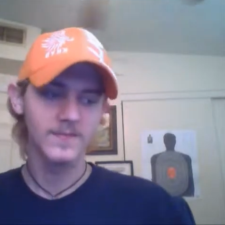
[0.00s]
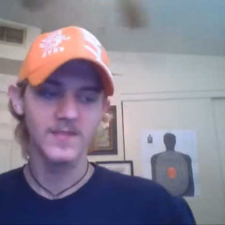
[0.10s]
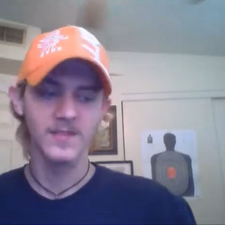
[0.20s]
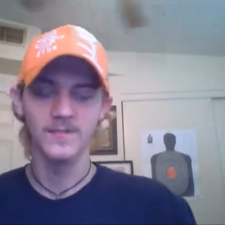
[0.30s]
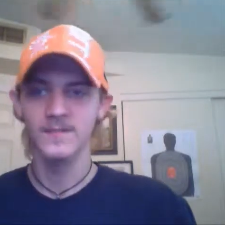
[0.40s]

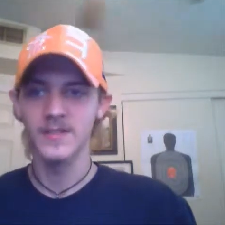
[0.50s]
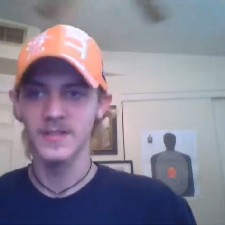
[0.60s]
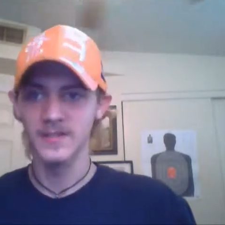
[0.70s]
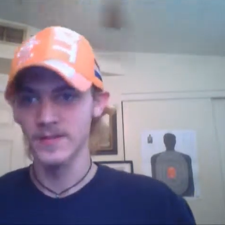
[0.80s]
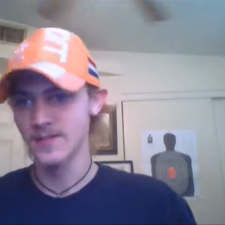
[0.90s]
So,
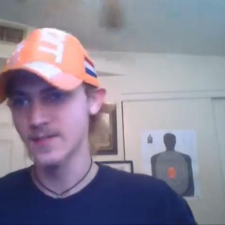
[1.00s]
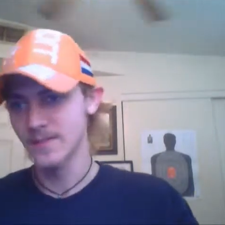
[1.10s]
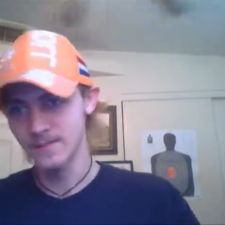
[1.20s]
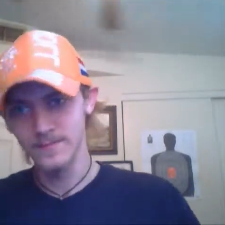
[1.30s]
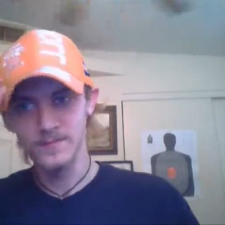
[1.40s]
until next
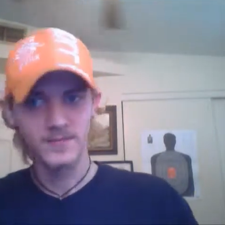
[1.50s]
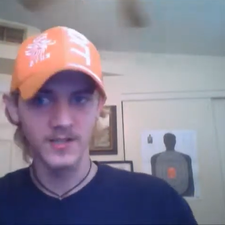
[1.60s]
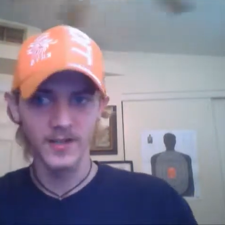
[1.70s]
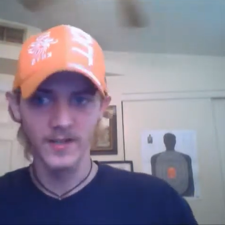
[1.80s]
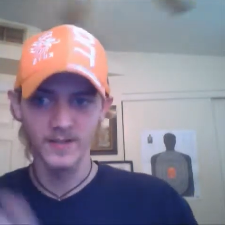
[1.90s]
time,
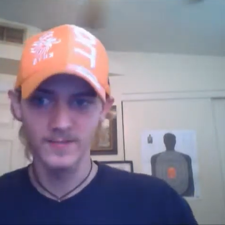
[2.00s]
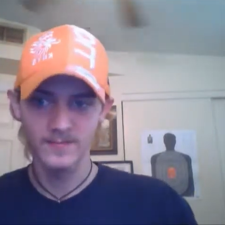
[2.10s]
cheerio.